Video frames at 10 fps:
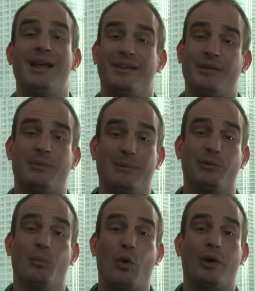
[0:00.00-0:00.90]

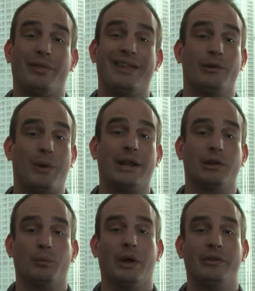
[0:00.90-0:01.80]
sometimes more than the
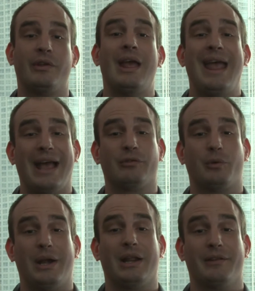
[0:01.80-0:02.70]
regular ones, as
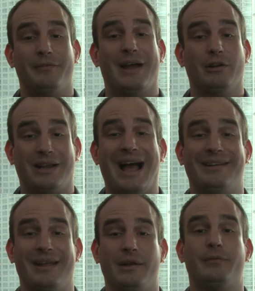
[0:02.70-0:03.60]
creating the final
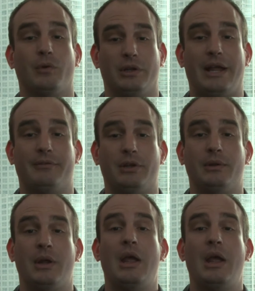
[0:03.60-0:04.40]
content for a level.